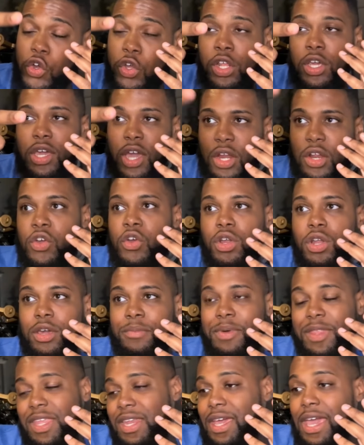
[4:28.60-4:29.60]

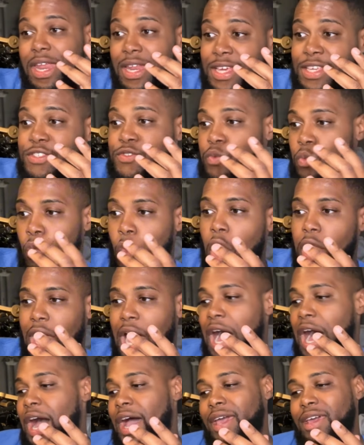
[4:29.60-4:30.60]
But then again, he's one
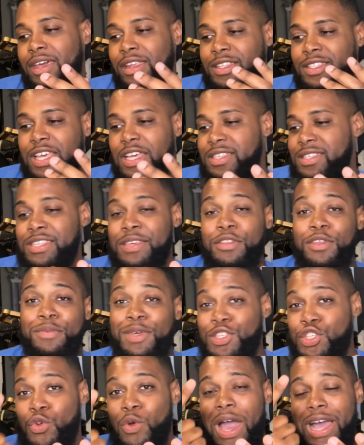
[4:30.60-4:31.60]
eye and doesn't seem to be
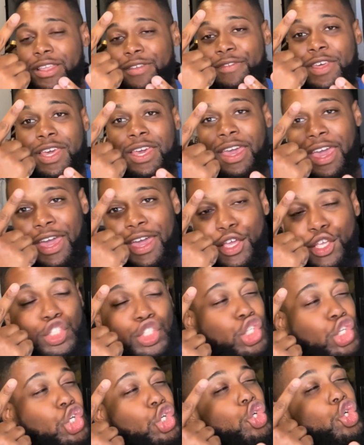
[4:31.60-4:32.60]
too actively engaged.
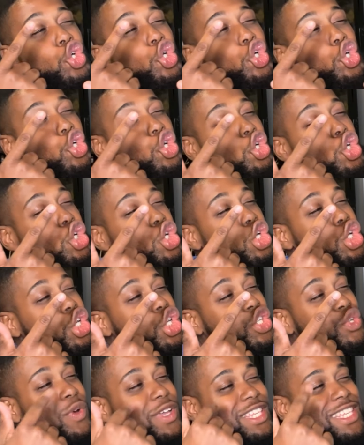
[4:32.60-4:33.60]

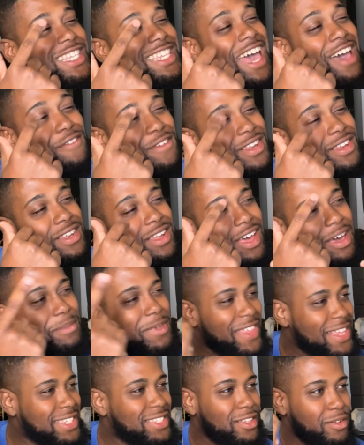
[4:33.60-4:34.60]
So what, 7? I mean,
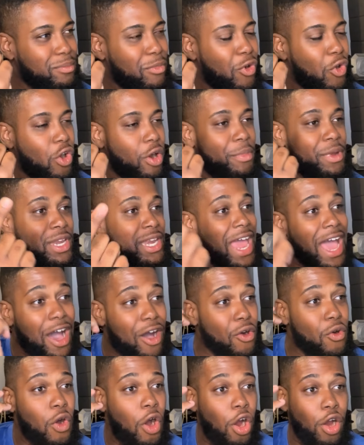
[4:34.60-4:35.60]
that's still more. But
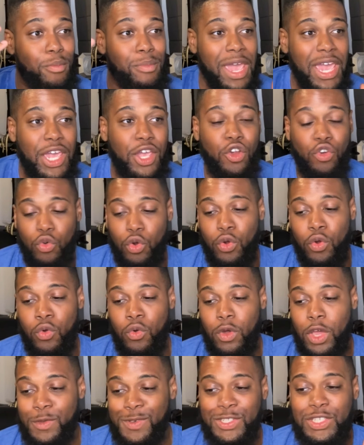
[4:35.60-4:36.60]
now our main crew,
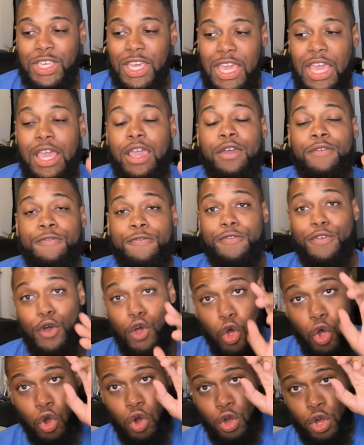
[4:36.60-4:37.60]
especially if
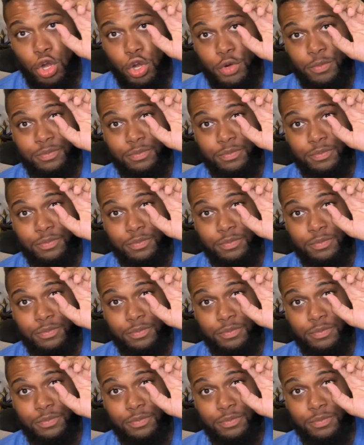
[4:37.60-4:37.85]
our